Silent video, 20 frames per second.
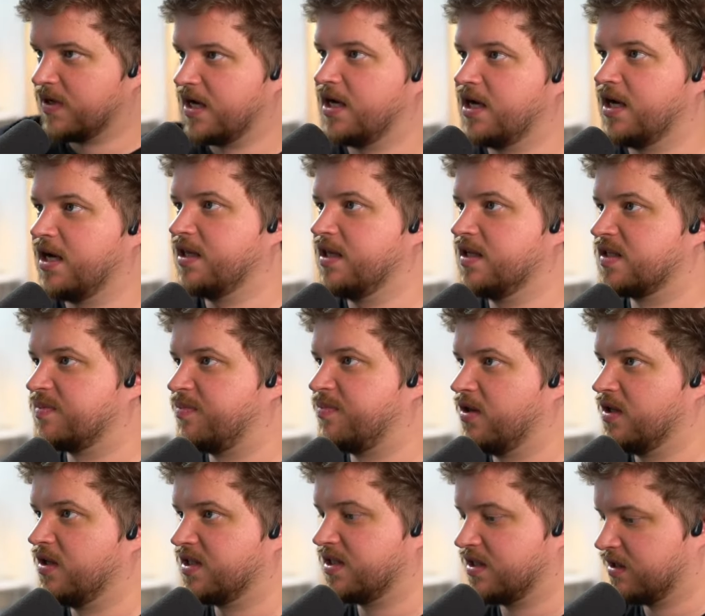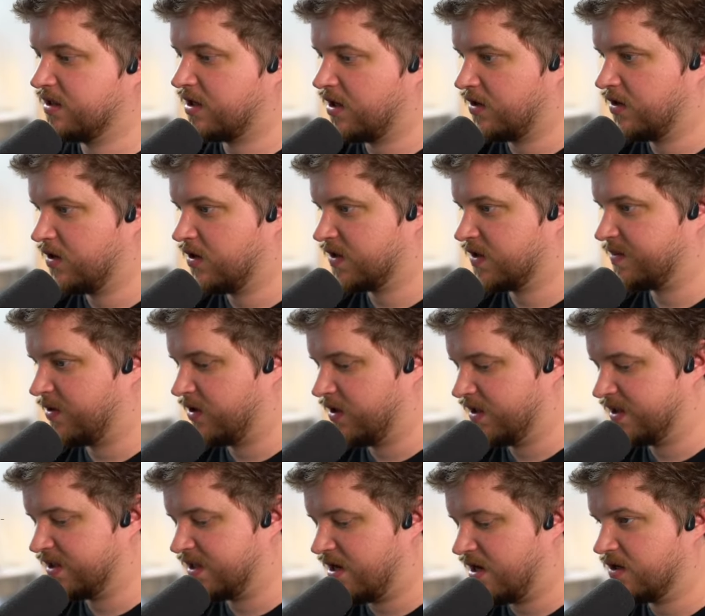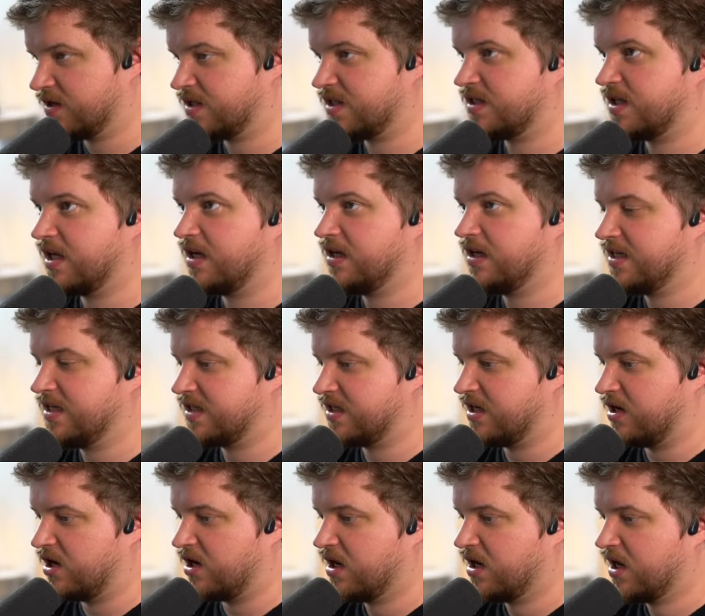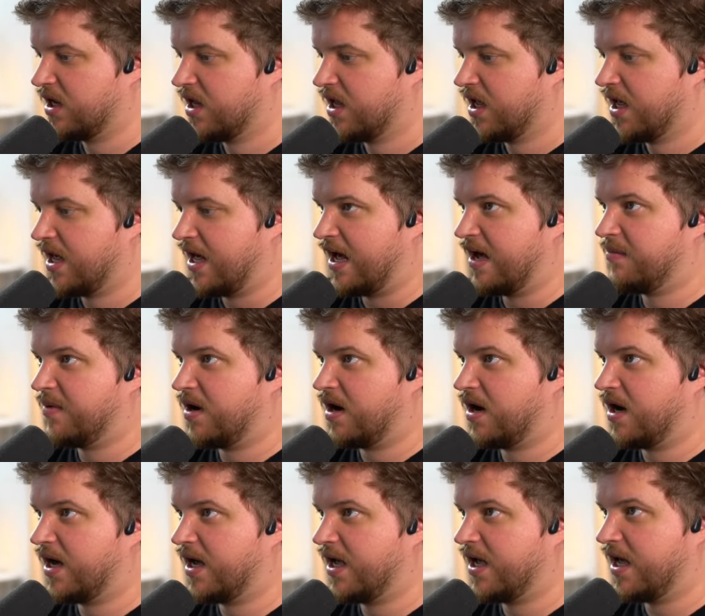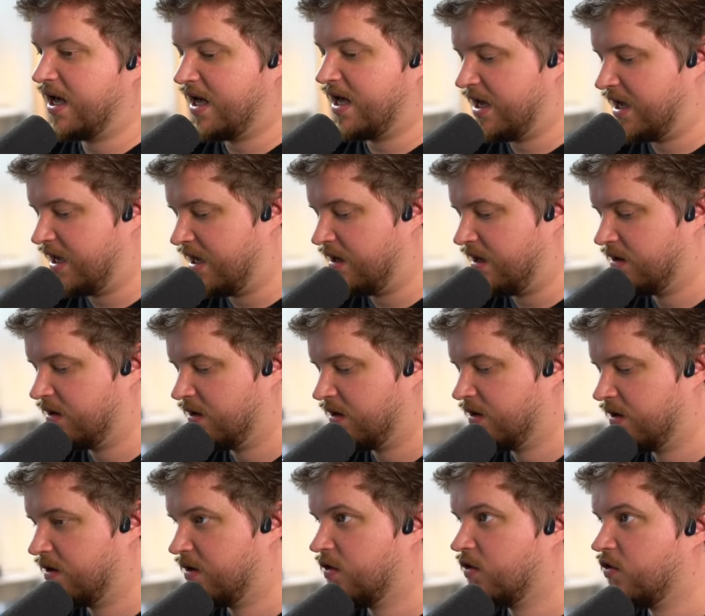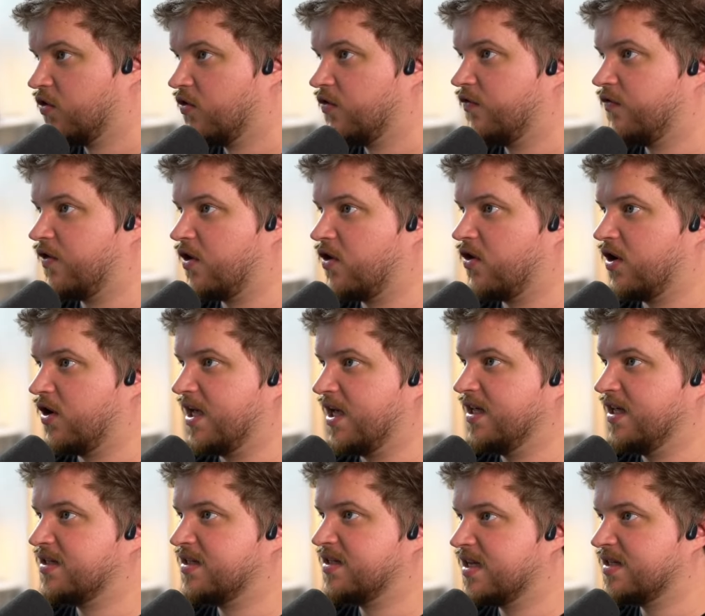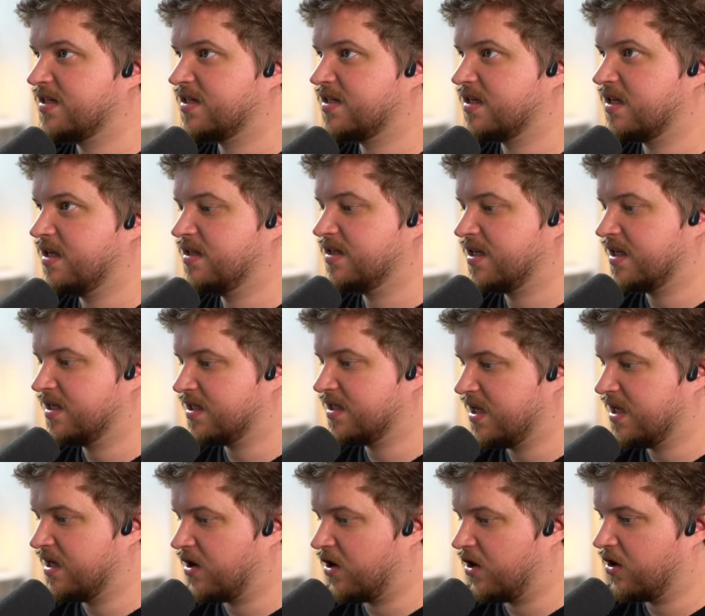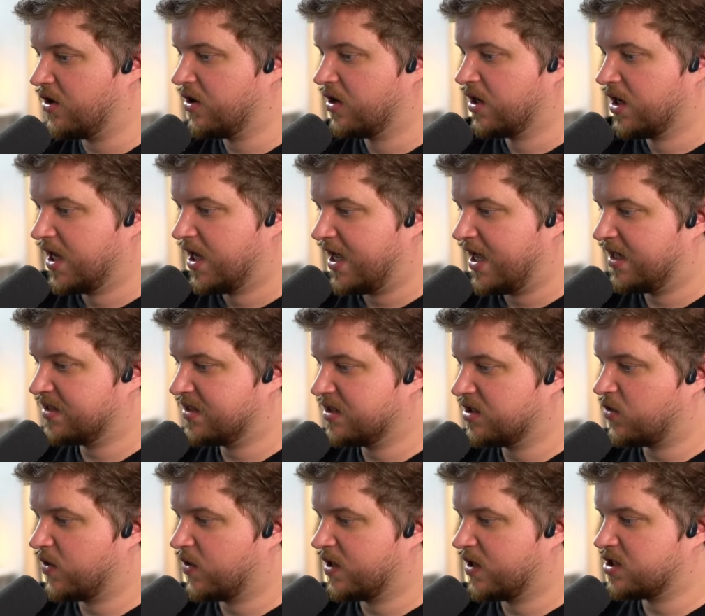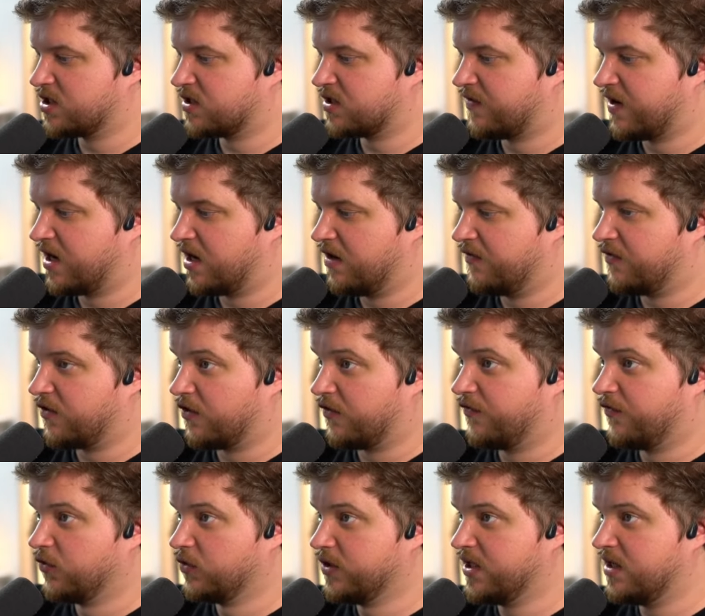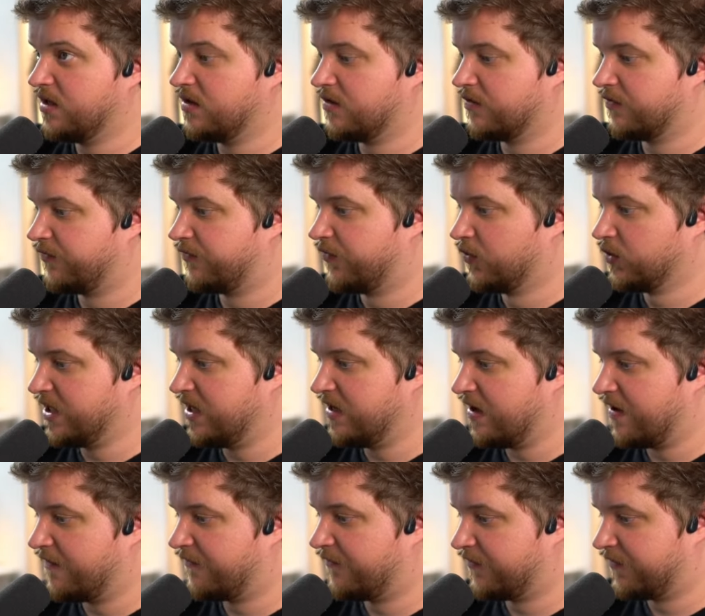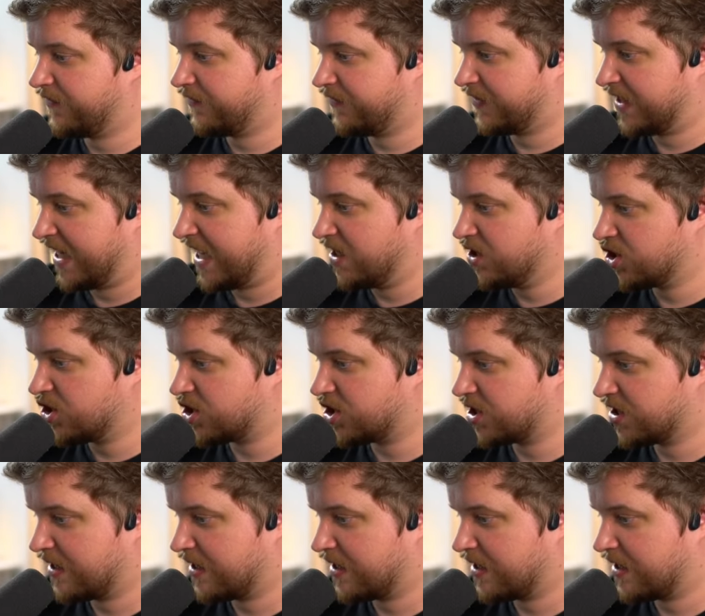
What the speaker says: There's spoilers. No, not spoilers. There's a list here. Am I a furry? It says here, answer the question to find out if you're fully fledged.